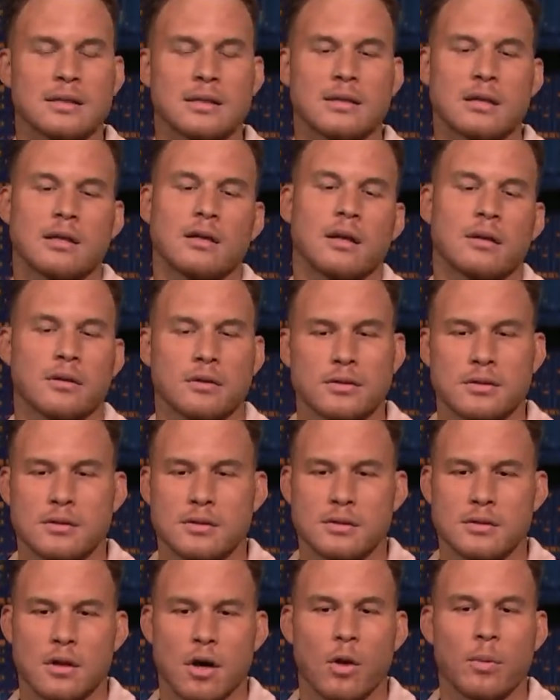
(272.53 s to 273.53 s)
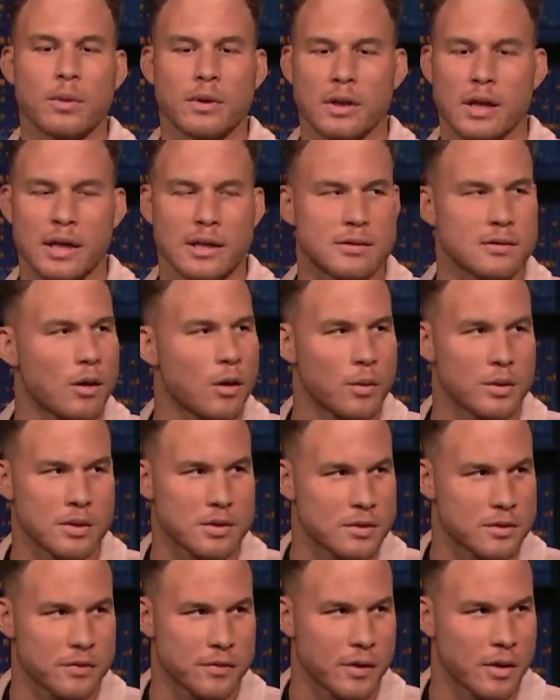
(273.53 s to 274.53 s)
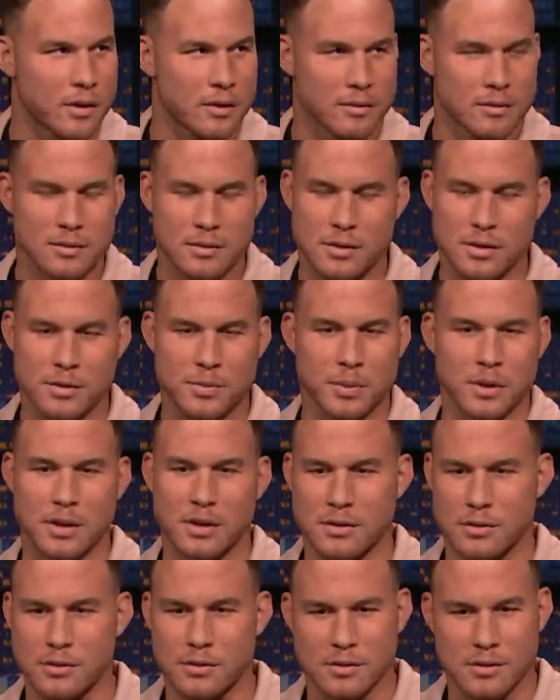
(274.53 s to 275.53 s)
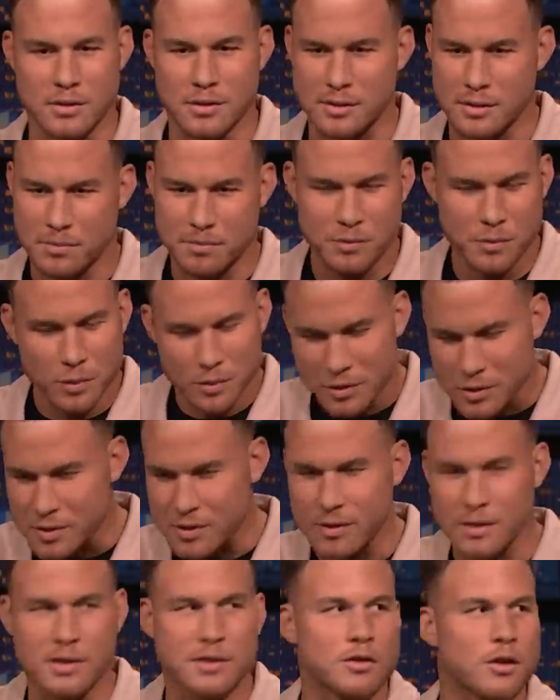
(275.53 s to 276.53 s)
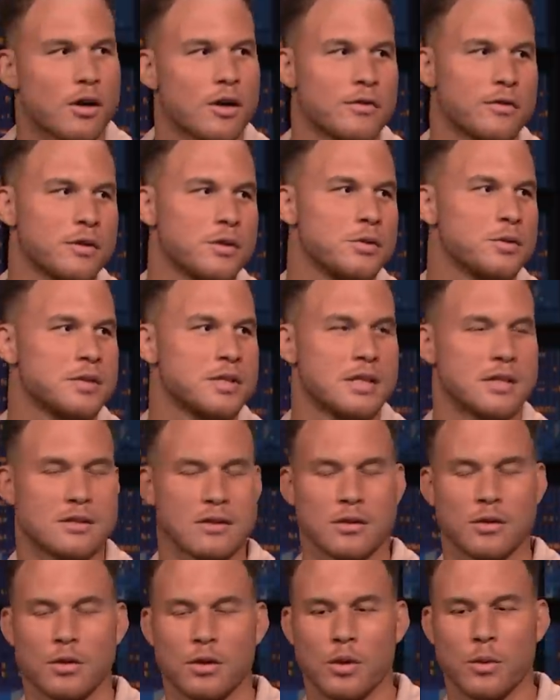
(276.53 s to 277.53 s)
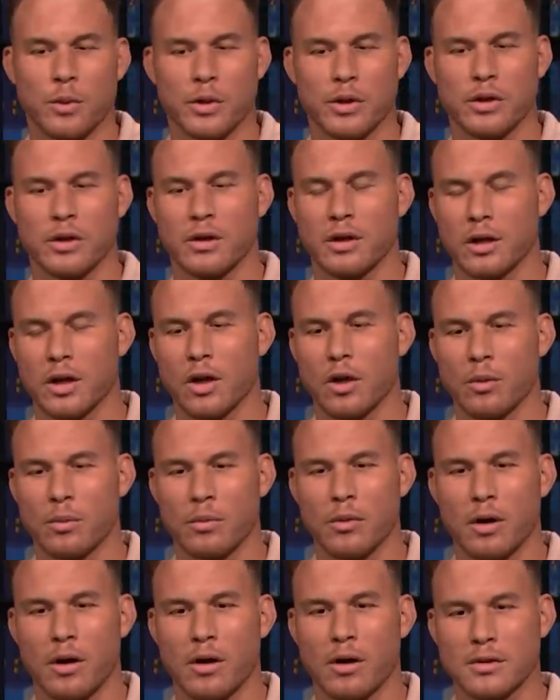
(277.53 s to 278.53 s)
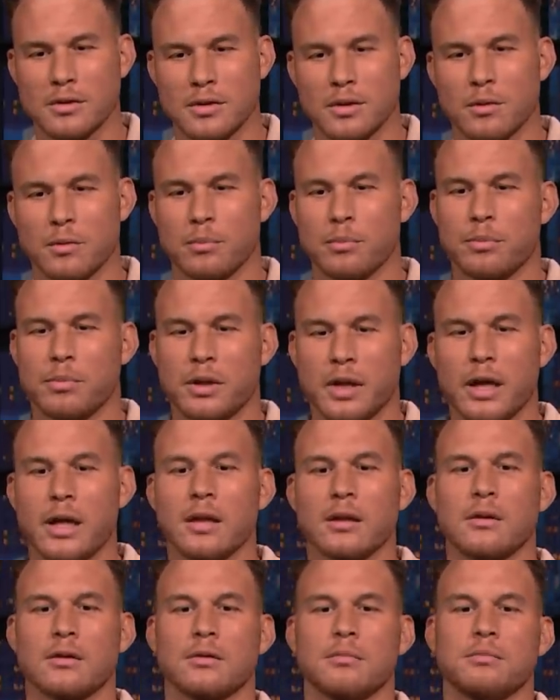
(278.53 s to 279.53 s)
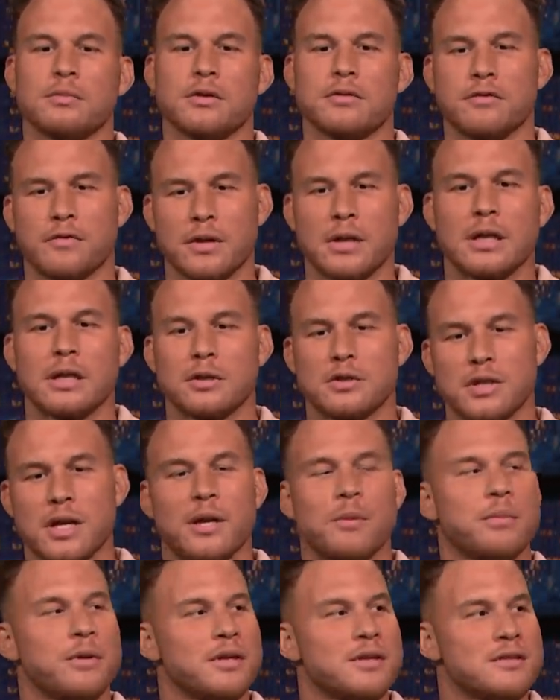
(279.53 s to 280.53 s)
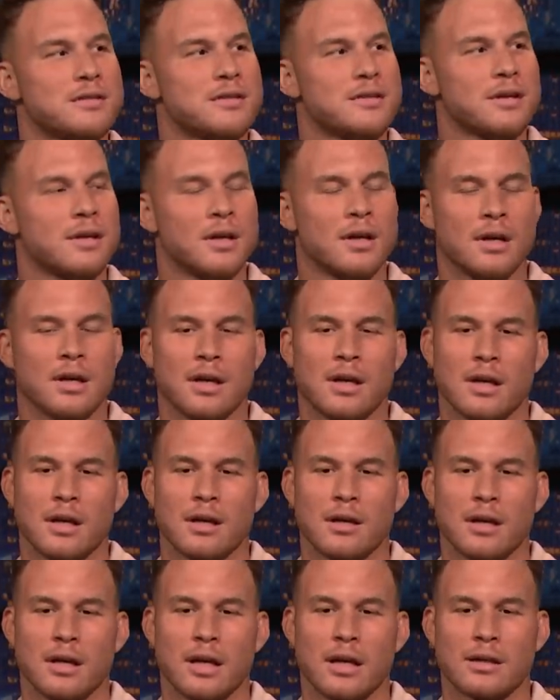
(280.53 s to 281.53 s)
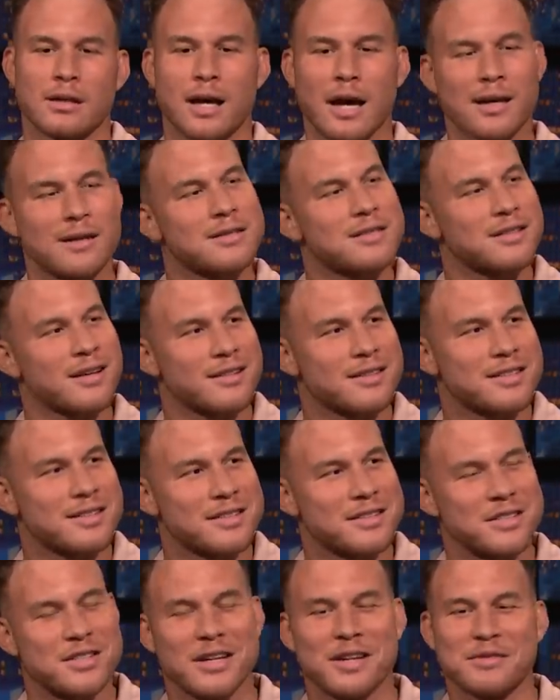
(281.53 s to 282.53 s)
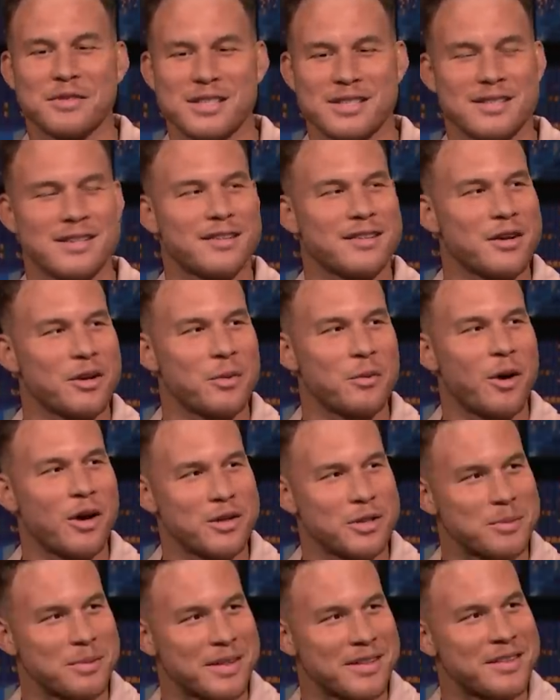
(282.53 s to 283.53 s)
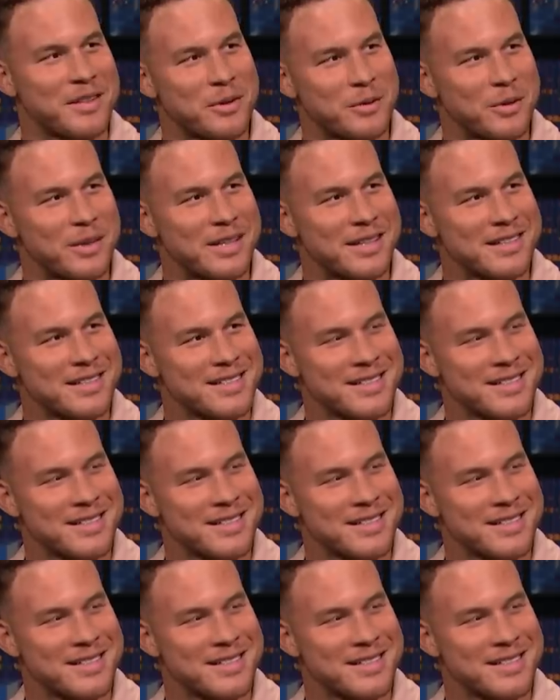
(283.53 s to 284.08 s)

It, it, opening night is always just fun, just because it's just just the start of a new season. You don't know where you're going to go. Also, playing the defending champions, it kind of sucks because you have to sit there and watch them get their rings.